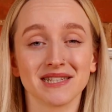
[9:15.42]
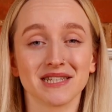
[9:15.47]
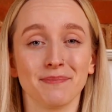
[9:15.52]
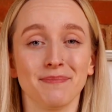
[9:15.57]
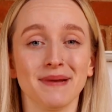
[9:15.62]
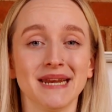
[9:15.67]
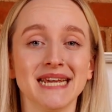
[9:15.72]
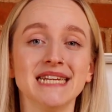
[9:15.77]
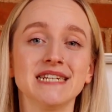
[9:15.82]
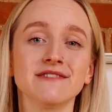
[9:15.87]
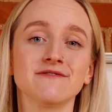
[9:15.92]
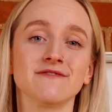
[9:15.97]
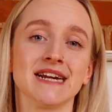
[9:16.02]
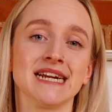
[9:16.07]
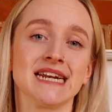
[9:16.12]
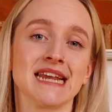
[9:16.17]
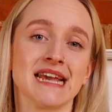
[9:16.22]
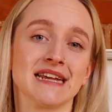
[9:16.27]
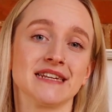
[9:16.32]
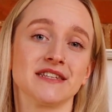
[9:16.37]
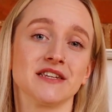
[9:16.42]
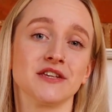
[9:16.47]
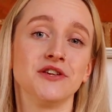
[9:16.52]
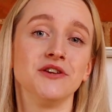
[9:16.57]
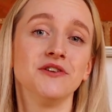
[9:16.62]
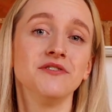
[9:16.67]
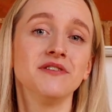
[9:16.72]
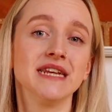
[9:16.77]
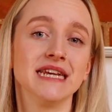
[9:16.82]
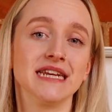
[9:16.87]
To bleed a radiator,
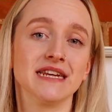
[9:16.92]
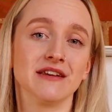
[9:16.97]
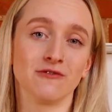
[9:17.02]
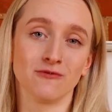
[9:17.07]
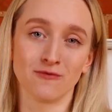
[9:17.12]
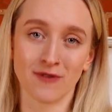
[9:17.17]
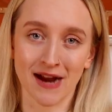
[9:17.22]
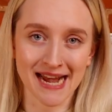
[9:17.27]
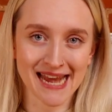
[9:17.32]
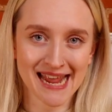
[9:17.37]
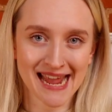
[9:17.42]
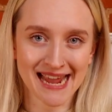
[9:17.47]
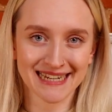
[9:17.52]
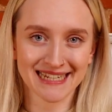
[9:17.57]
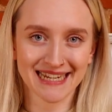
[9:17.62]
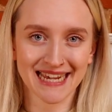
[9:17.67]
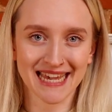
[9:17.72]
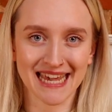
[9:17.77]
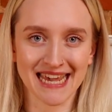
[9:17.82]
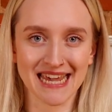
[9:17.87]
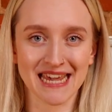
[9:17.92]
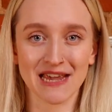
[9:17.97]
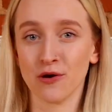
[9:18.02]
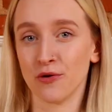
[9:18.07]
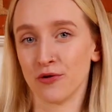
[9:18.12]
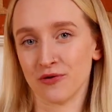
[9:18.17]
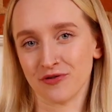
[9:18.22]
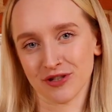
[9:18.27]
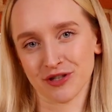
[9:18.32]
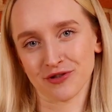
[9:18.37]
you need a radiator key
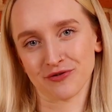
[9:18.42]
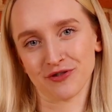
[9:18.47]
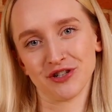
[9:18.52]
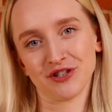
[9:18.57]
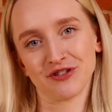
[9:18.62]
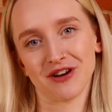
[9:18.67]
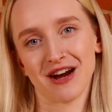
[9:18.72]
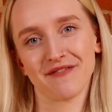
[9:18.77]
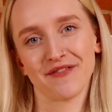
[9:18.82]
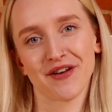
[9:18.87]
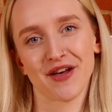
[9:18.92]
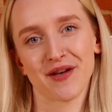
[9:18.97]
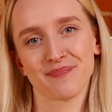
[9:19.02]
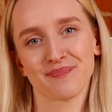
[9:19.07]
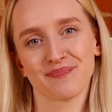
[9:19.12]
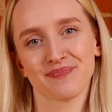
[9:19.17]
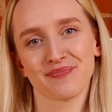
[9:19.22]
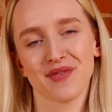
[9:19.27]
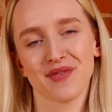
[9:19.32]
or a screwdriver.